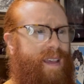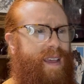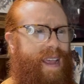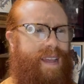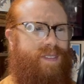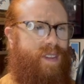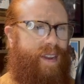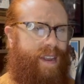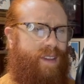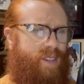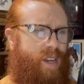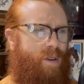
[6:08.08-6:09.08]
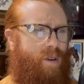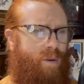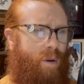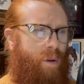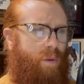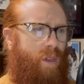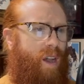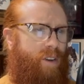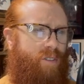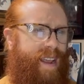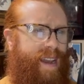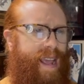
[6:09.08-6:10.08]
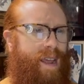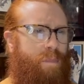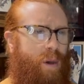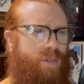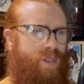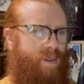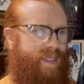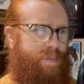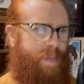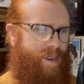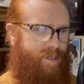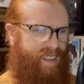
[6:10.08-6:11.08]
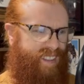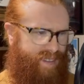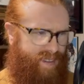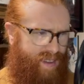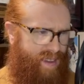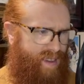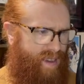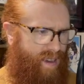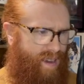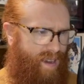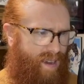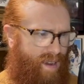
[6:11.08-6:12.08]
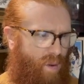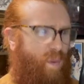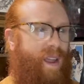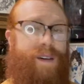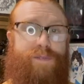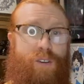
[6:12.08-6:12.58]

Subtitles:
and sending us your Heroku log drain and Postgres metrics. We offer